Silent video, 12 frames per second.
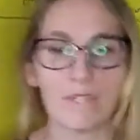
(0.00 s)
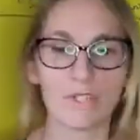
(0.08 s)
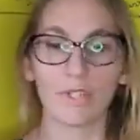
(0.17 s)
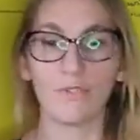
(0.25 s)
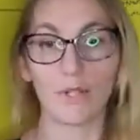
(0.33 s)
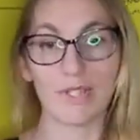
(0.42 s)

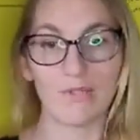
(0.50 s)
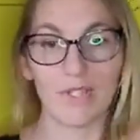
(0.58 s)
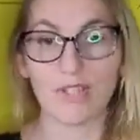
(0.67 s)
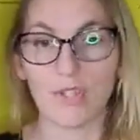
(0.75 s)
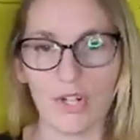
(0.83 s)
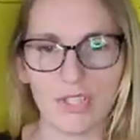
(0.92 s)
So the focus of
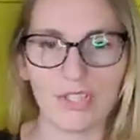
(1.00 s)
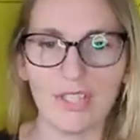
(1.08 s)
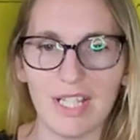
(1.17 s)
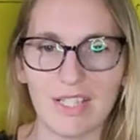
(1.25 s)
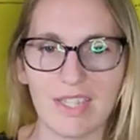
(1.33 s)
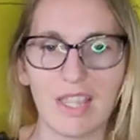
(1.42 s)
this article
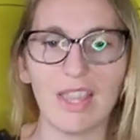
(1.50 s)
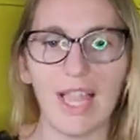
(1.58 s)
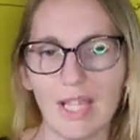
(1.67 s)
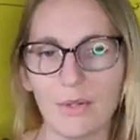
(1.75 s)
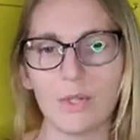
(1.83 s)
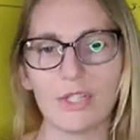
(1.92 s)
is the
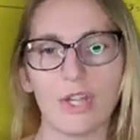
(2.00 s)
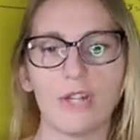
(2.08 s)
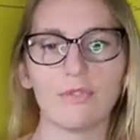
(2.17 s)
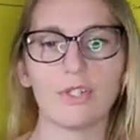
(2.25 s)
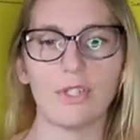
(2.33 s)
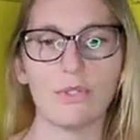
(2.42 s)
language
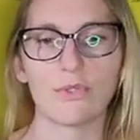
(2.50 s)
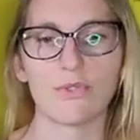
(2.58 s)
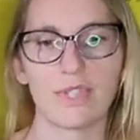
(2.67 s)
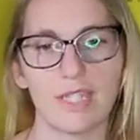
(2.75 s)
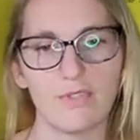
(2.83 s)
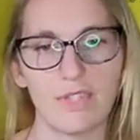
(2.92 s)
of reduced
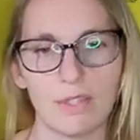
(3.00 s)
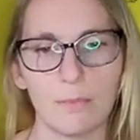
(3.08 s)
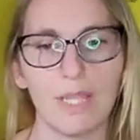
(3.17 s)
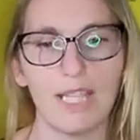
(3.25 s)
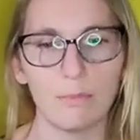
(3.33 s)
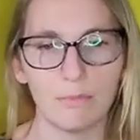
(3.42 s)

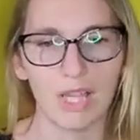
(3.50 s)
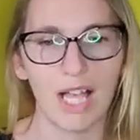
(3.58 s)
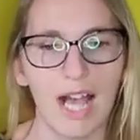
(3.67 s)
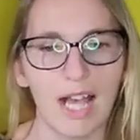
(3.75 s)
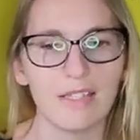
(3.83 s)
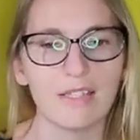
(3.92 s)
recidivism
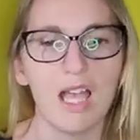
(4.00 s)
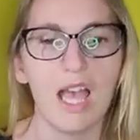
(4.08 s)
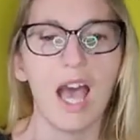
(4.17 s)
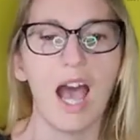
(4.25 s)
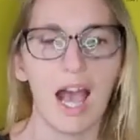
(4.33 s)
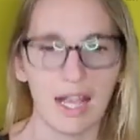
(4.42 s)
implies
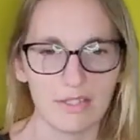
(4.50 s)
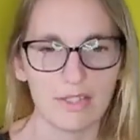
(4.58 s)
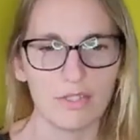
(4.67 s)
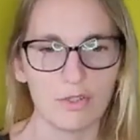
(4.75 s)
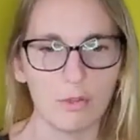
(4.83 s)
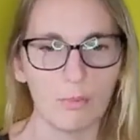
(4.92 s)

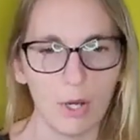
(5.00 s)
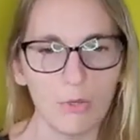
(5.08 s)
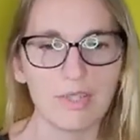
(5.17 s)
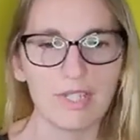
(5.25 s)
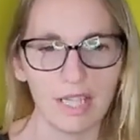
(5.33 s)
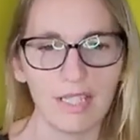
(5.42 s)
access to
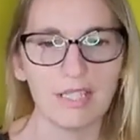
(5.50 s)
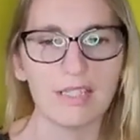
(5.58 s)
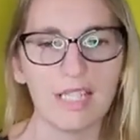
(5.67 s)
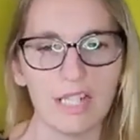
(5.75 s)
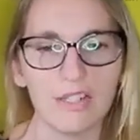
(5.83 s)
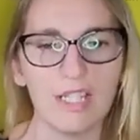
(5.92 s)

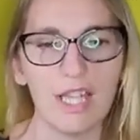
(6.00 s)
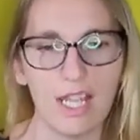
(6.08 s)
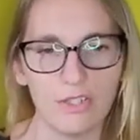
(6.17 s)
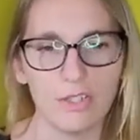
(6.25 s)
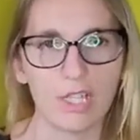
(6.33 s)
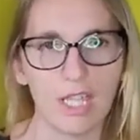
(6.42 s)
post-secondary
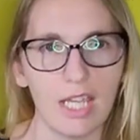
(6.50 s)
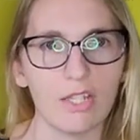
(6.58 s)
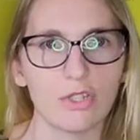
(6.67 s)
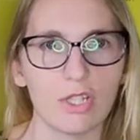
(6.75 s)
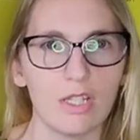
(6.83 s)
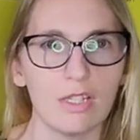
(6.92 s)

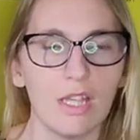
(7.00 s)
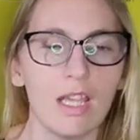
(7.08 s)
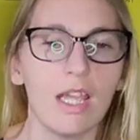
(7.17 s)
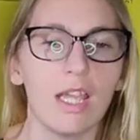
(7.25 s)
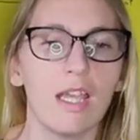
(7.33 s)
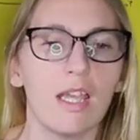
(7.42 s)
education
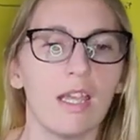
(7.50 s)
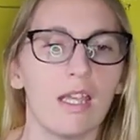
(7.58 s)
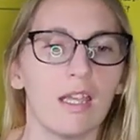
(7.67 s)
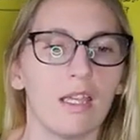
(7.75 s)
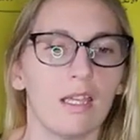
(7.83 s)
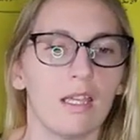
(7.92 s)

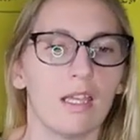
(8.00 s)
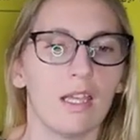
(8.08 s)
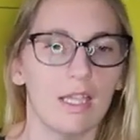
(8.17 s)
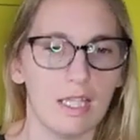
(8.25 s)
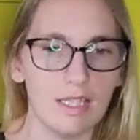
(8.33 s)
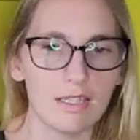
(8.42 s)

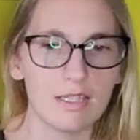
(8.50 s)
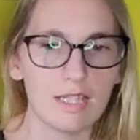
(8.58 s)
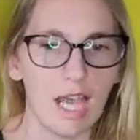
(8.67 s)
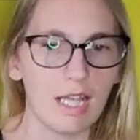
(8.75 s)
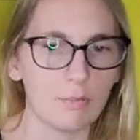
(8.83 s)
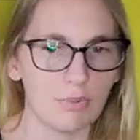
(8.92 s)

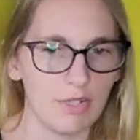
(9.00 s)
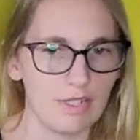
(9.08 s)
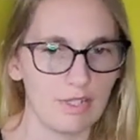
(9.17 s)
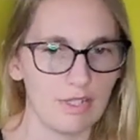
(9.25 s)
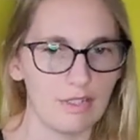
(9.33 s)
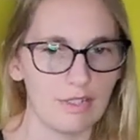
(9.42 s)
inside
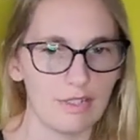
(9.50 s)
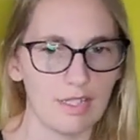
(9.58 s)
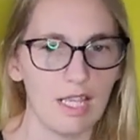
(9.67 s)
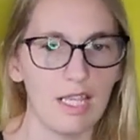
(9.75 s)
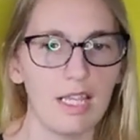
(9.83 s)
prisons